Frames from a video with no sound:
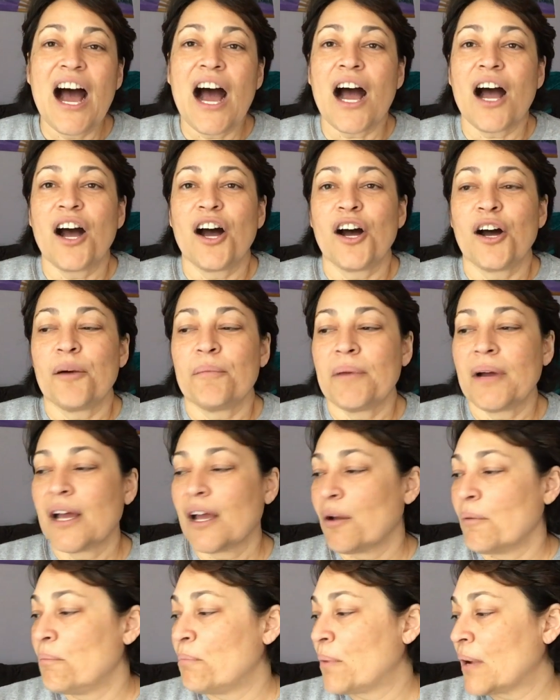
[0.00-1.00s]

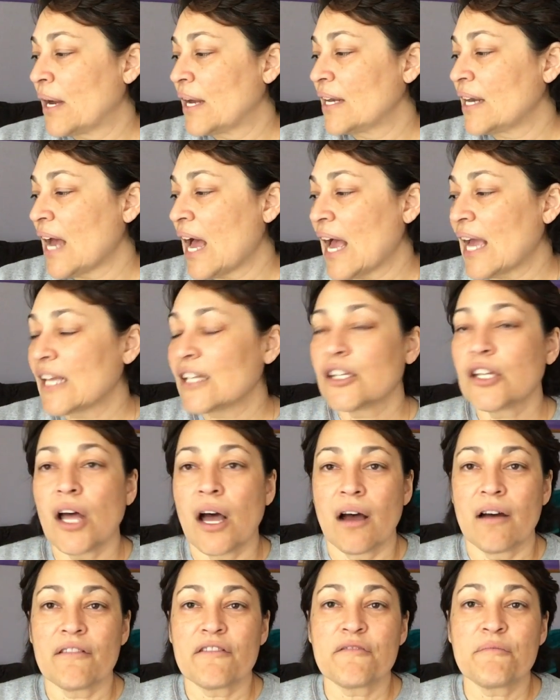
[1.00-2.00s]
but I
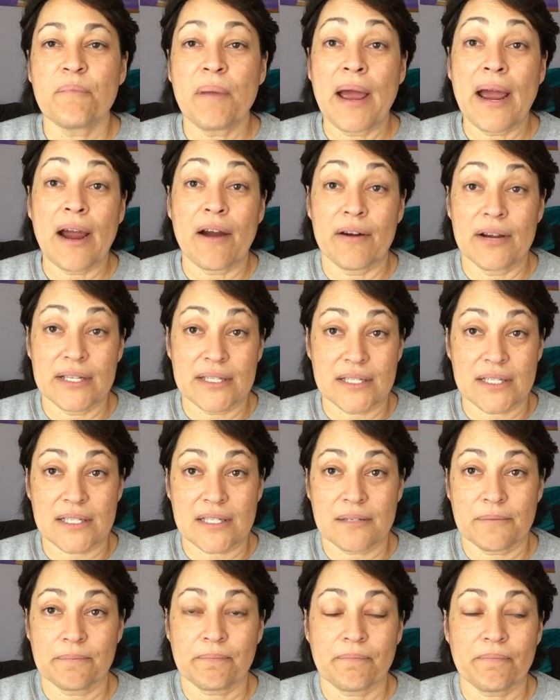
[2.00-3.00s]
love
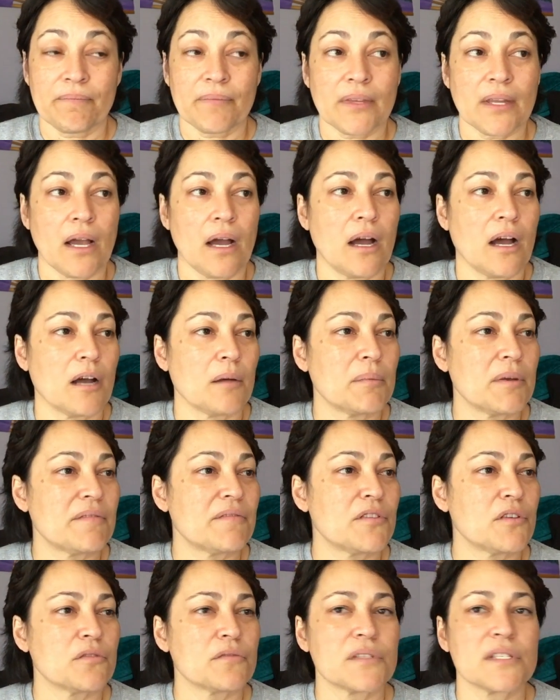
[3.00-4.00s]
parrots.
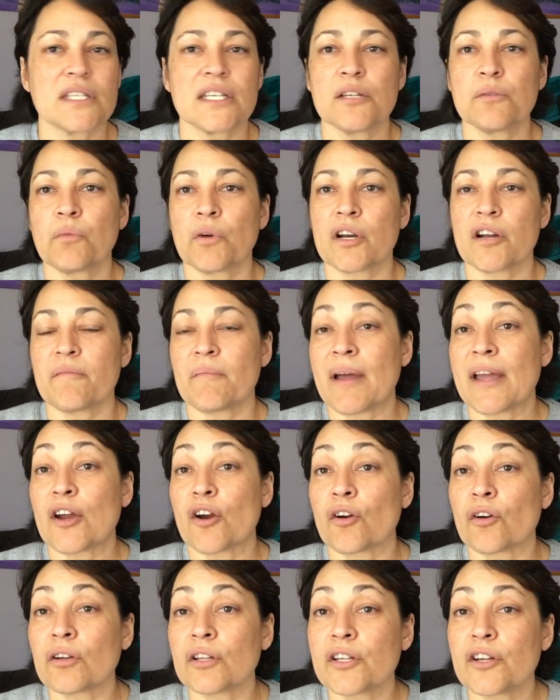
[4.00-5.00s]
If you've seen one of my
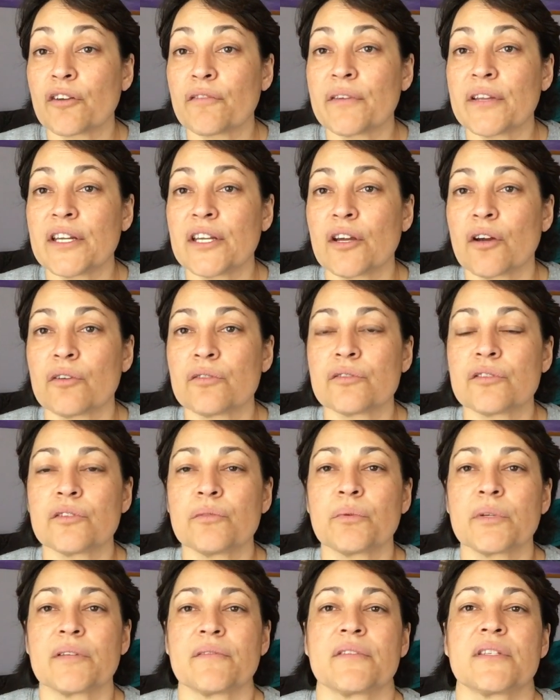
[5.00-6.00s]
earlier videos, you
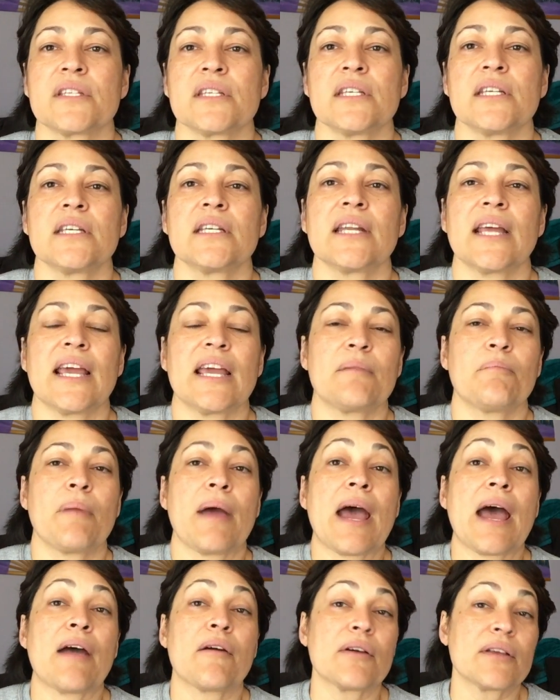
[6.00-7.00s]
would have seen a
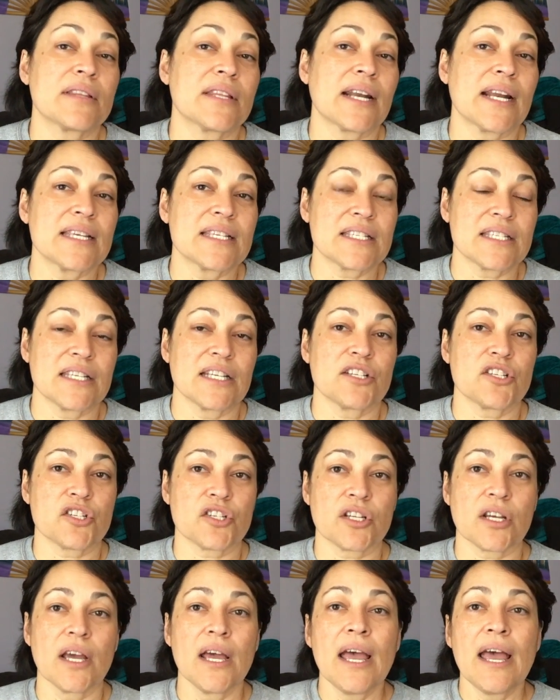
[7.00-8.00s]
parrot that I
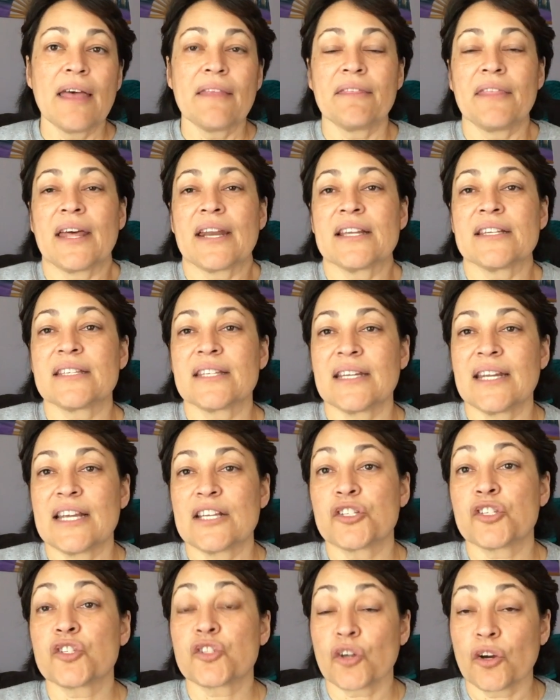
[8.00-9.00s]
stitched that is in a
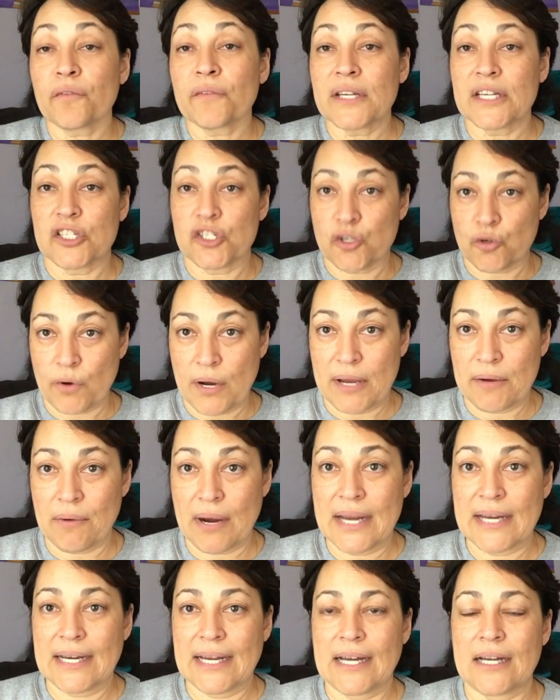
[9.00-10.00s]
serving tray
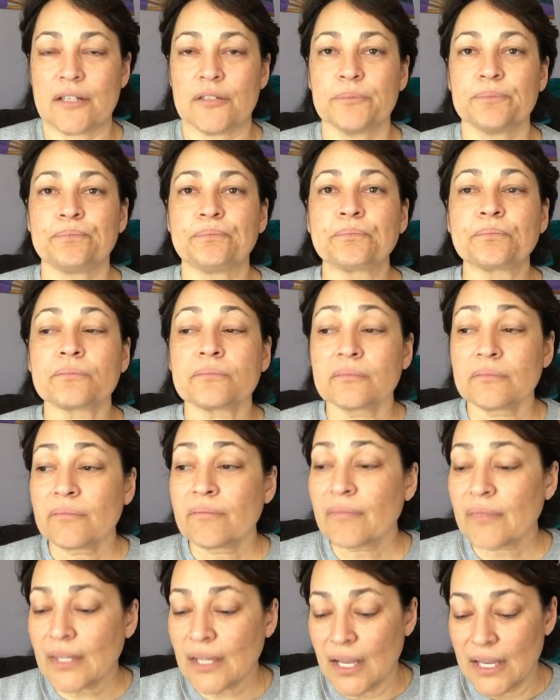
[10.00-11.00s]
right now.
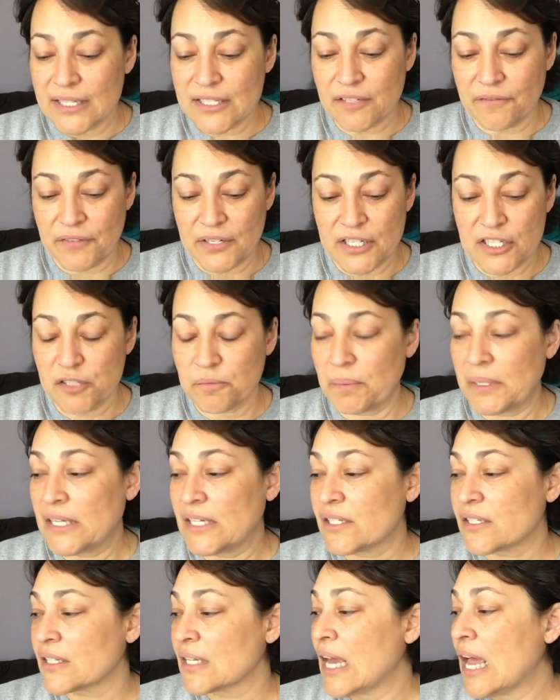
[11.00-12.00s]
It's a finished
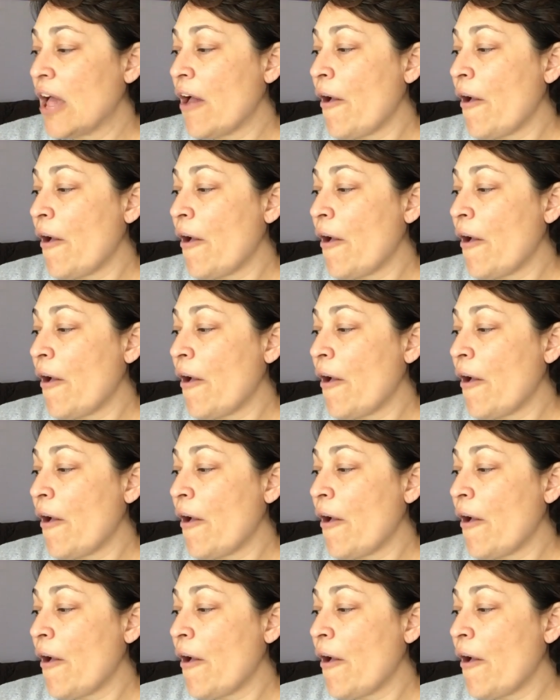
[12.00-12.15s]
piece.